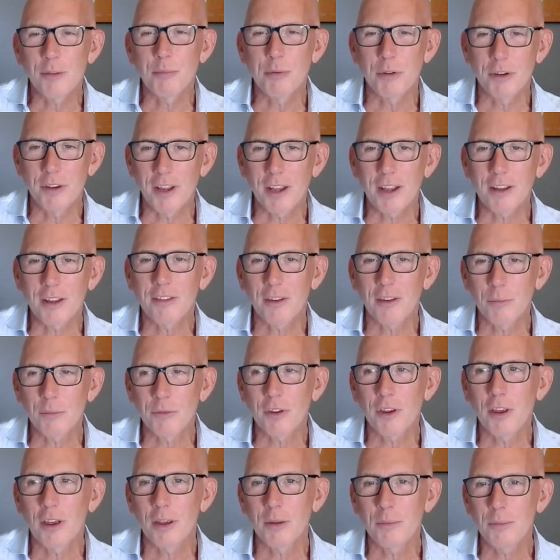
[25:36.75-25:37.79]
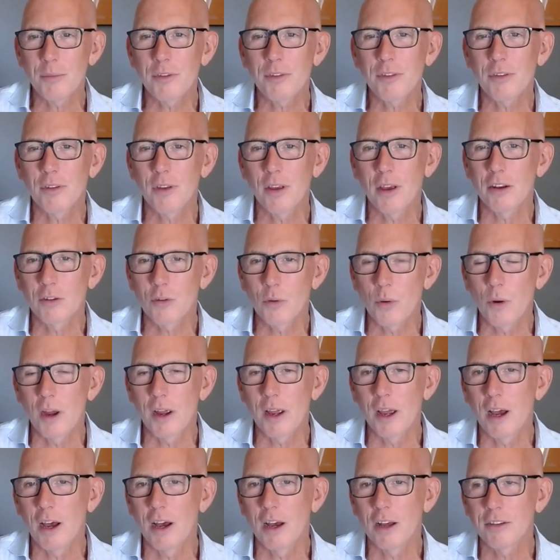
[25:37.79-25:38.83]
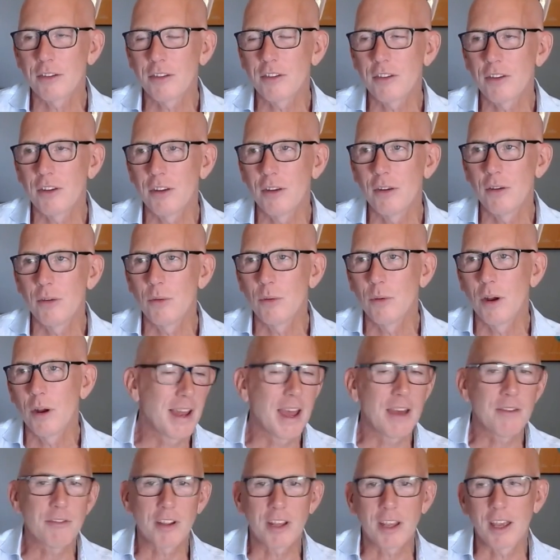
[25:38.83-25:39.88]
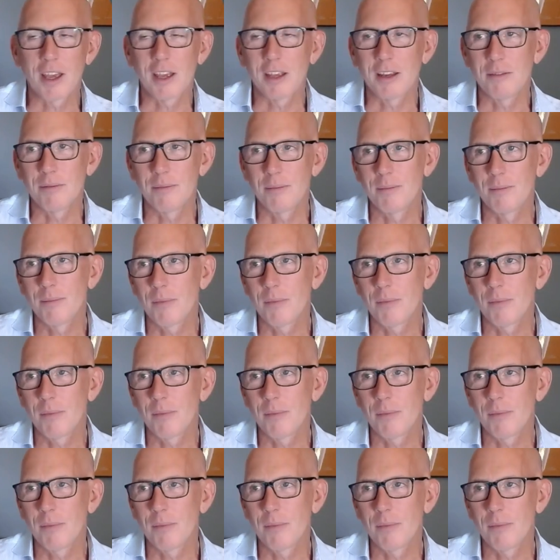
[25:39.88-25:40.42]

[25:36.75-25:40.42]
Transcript: to predict sometimes and quite hard to navigate.